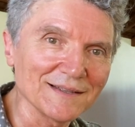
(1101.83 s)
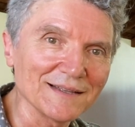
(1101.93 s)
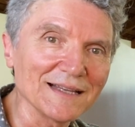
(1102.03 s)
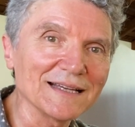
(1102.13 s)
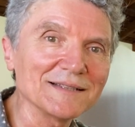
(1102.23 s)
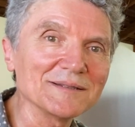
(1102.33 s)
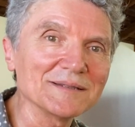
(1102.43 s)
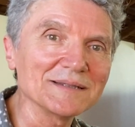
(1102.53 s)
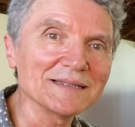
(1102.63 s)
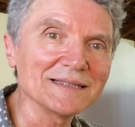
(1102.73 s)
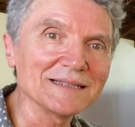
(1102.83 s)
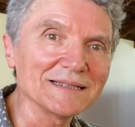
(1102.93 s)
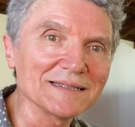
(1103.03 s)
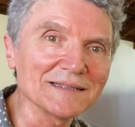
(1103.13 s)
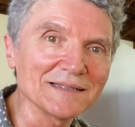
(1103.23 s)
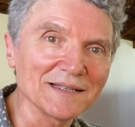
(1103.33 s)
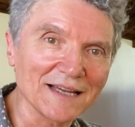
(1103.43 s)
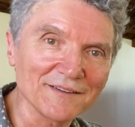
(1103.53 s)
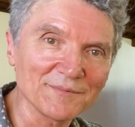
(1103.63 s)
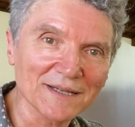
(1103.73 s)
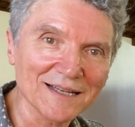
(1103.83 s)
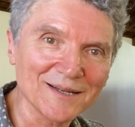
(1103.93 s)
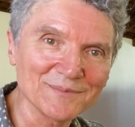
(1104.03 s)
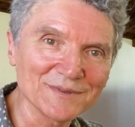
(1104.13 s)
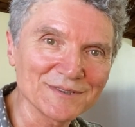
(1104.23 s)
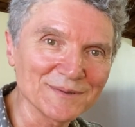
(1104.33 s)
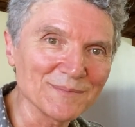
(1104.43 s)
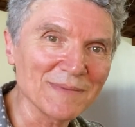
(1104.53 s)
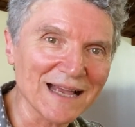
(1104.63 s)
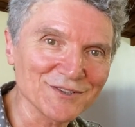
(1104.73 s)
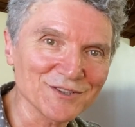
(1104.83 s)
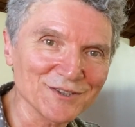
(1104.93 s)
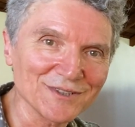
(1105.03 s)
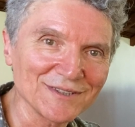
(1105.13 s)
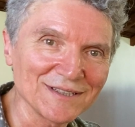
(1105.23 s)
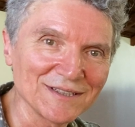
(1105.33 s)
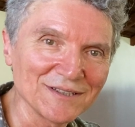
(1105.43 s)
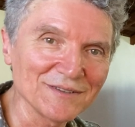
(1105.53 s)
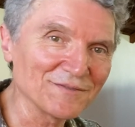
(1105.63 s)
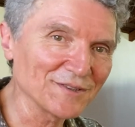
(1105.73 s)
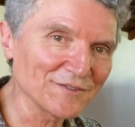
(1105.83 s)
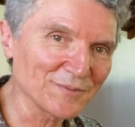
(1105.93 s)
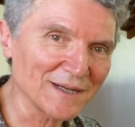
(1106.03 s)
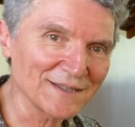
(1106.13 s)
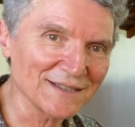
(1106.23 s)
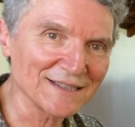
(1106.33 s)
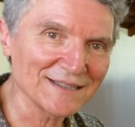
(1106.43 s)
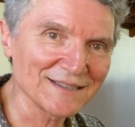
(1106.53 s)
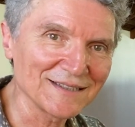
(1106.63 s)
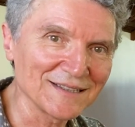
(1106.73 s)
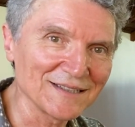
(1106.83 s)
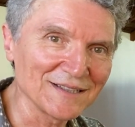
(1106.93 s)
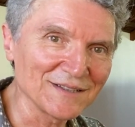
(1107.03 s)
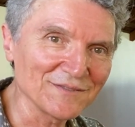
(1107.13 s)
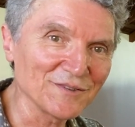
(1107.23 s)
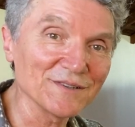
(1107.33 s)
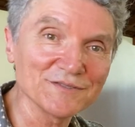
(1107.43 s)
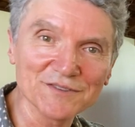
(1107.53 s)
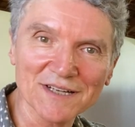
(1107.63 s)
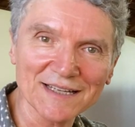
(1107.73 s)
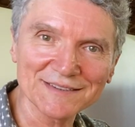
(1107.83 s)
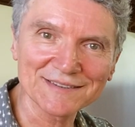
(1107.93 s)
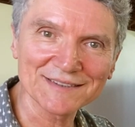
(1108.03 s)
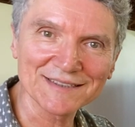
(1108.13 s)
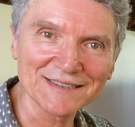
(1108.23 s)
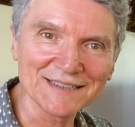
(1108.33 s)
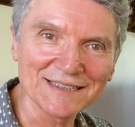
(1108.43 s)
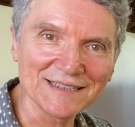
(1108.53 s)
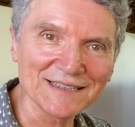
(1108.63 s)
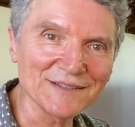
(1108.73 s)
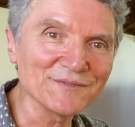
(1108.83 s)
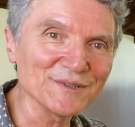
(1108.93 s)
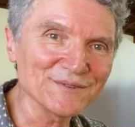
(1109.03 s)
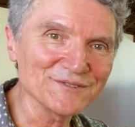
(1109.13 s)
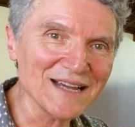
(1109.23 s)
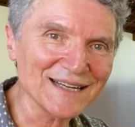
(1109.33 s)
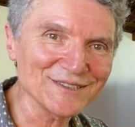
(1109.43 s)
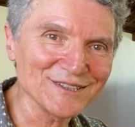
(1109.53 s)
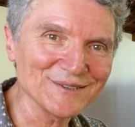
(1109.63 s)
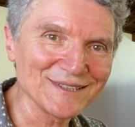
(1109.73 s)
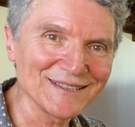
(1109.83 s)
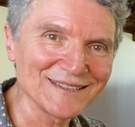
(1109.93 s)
then life becomes magical, full of wonder, full of grace, and full of gratitude.